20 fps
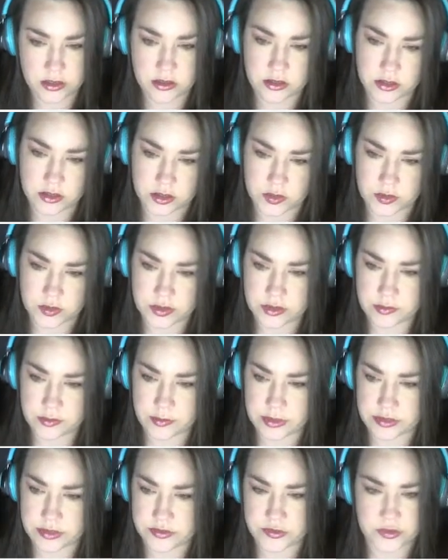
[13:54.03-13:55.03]
You're going to
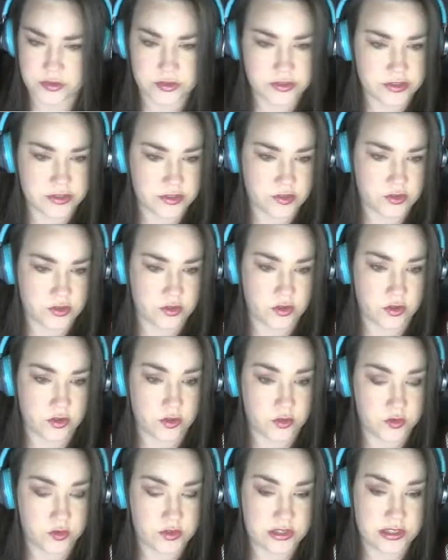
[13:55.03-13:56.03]
base your decision on
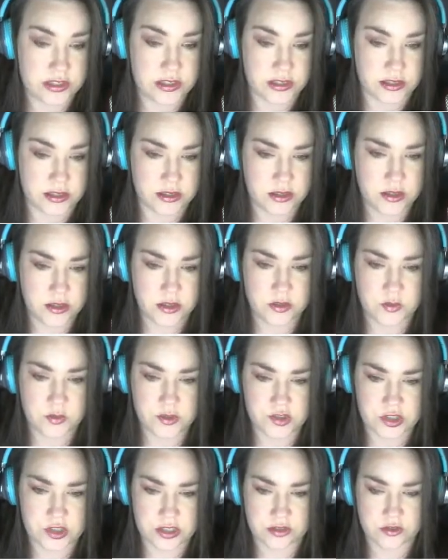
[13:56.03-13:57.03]
who's in it.
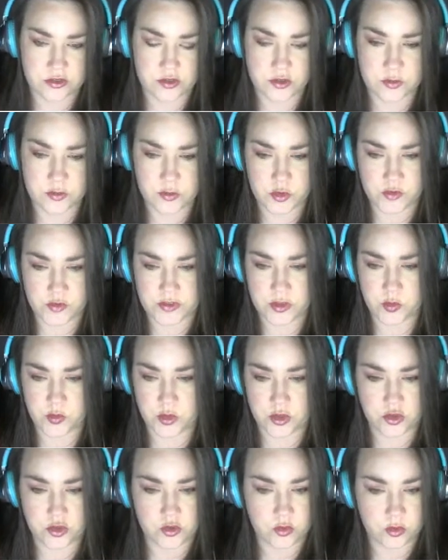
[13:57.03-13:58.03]
Which actor's movie
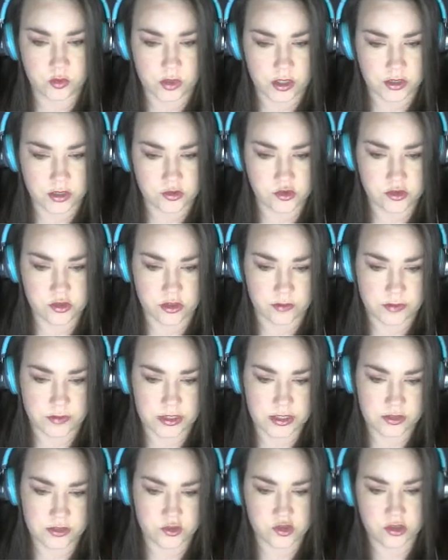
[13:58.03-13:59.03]
would you watch? Tom
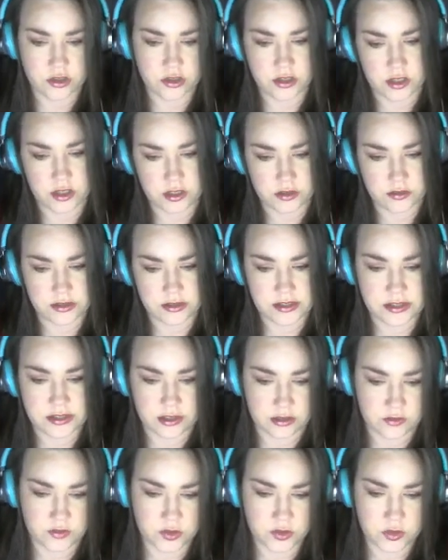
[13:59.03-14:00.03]
Hanks, Sean Connery,
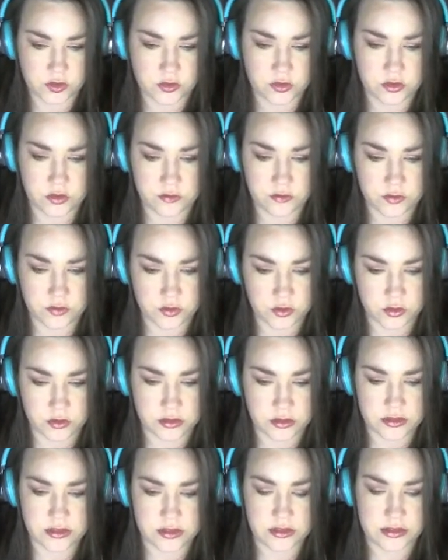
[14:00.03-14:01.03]
Sally Field, Jennifer
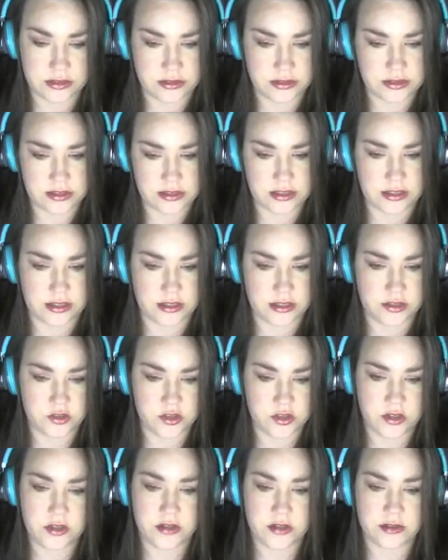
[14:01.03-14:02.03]
Lawrence, Nicolas Cage.